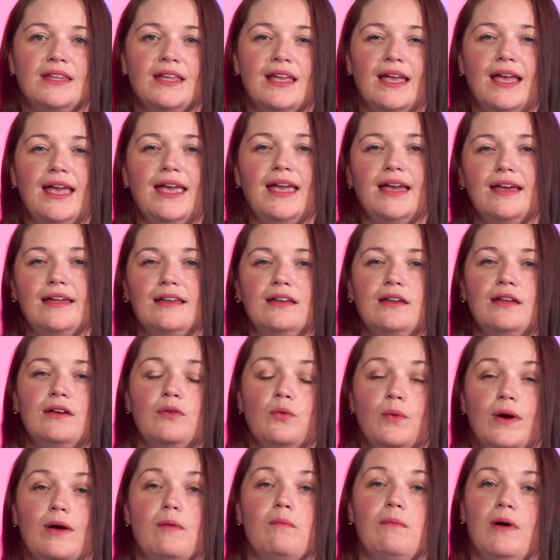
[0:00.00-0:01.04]
And
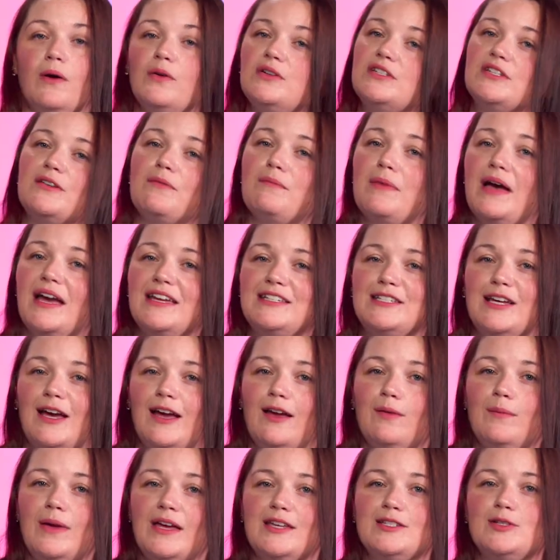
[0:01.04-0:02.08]
where most of my
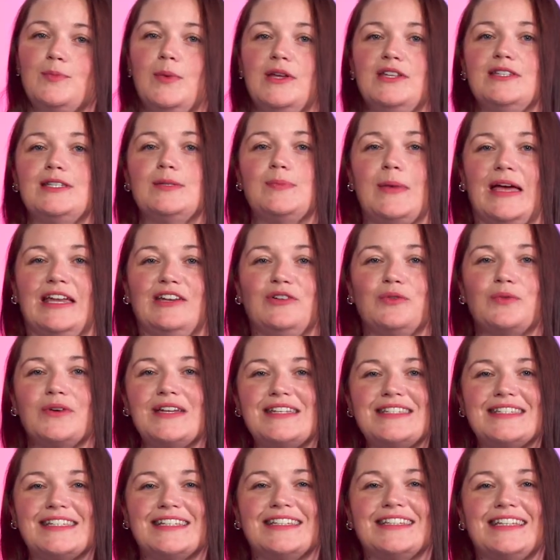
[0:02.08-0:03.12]
time has been spent
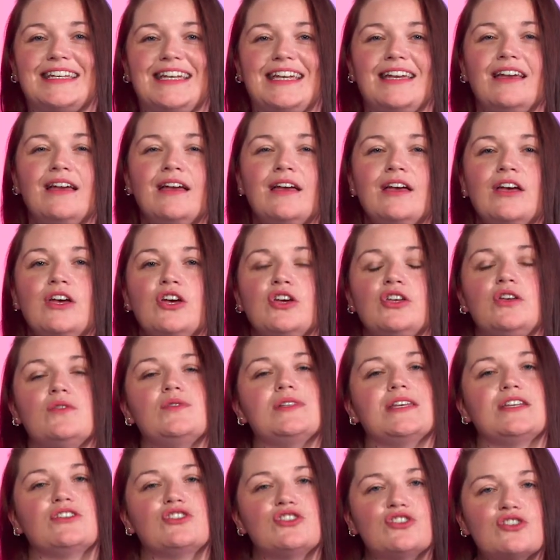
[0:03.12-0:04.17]
recently,
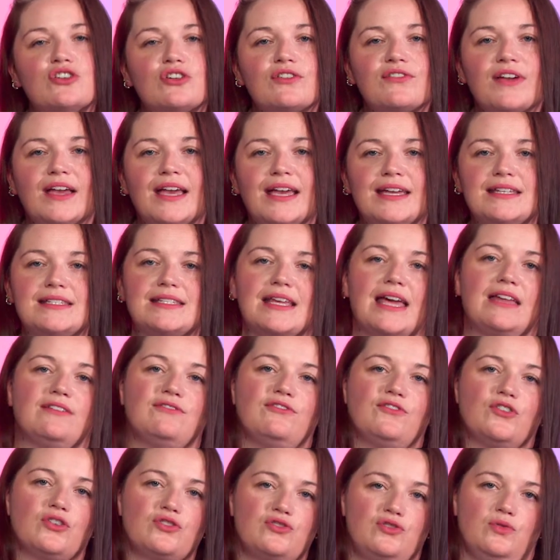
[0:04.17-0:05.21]
using surveys and
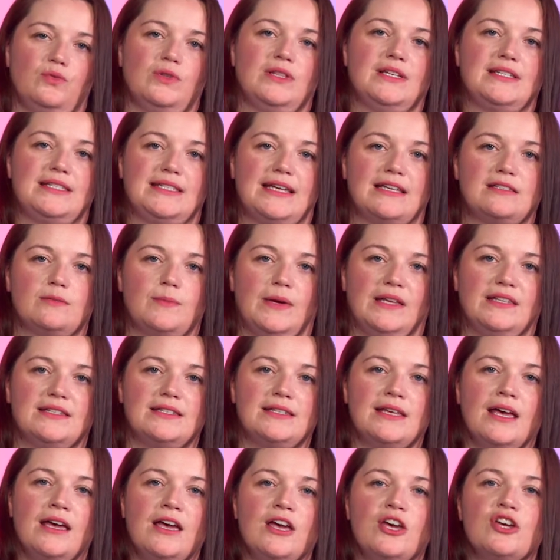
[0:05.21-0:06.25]
virtual assessments
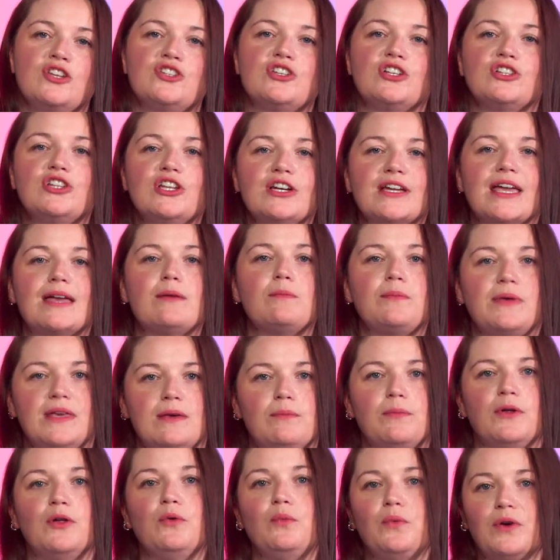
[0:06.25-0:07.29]
to look at
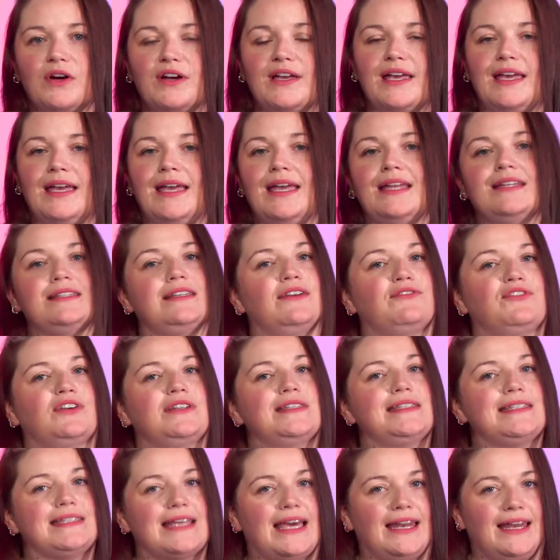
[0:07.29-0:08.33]
people working in
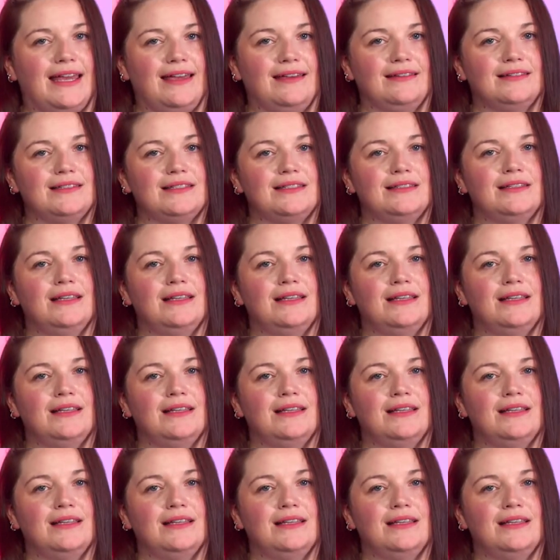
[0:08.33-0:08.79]
different settings.